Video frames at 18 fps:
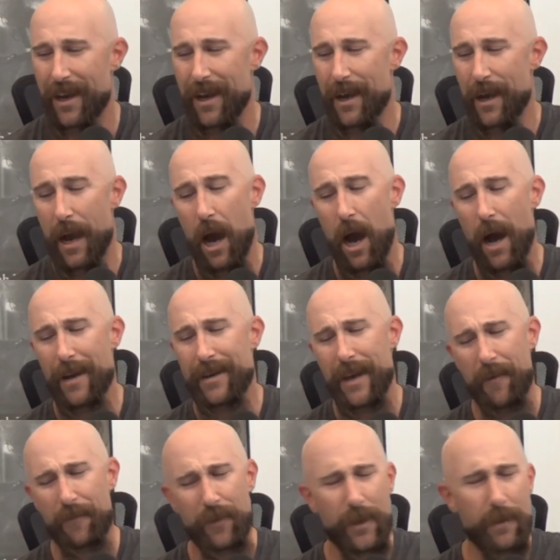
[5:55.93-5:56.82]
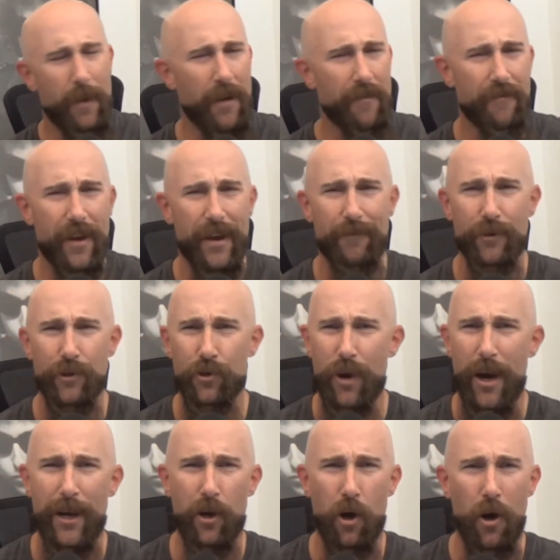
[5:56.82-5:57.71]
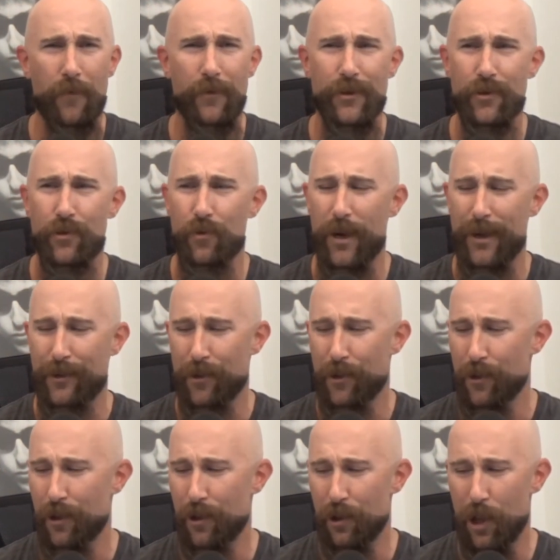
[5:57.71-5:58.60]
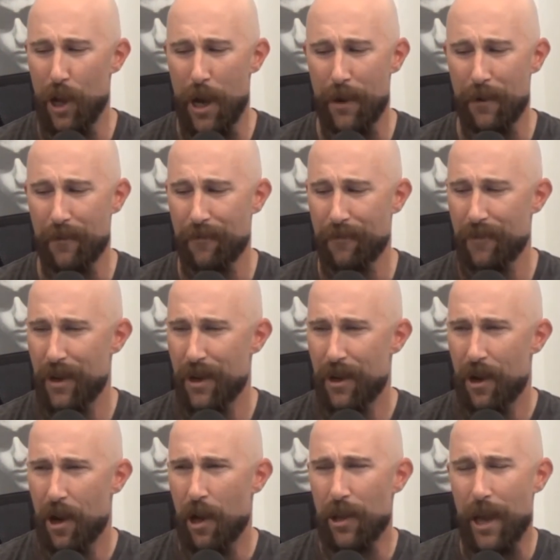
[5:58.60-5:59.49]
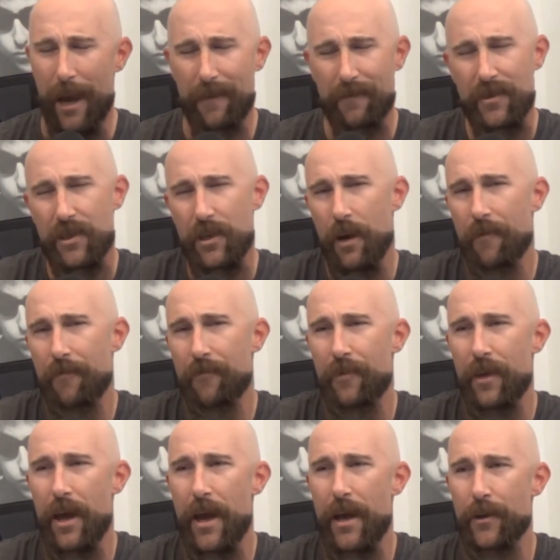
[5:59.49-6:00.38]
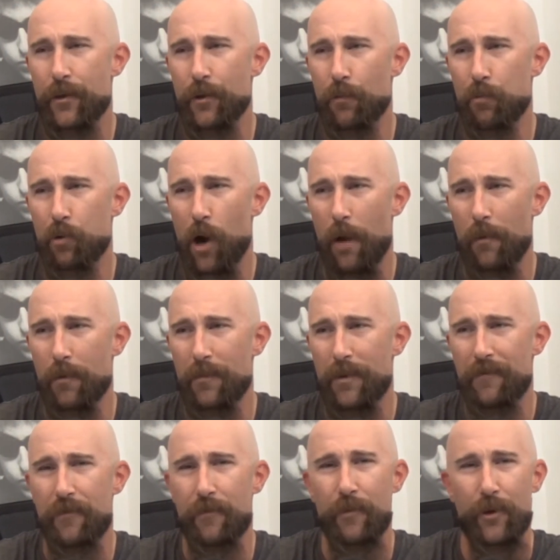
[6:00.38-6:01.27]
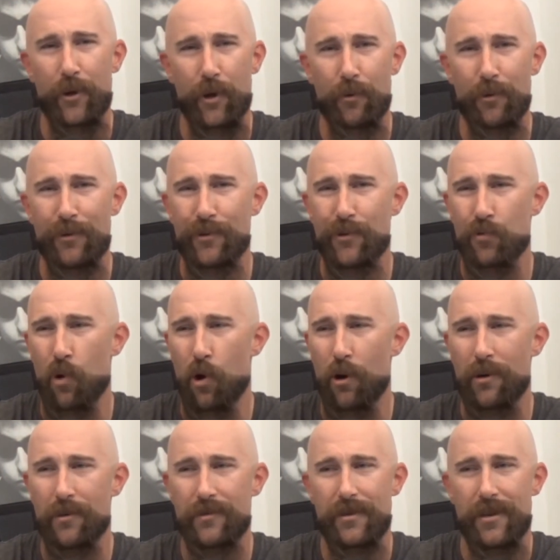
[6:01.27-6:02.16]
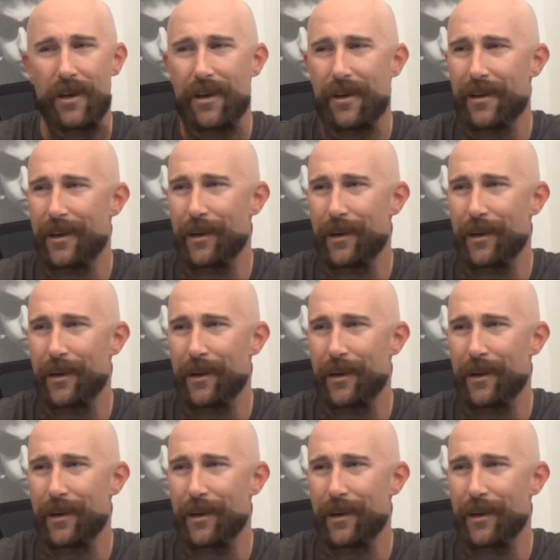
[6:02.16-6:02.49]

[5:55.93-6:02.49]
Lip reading: Definitely my favorite track on this record. A lot of stuff that you'll probably be familiar with as far as, you know,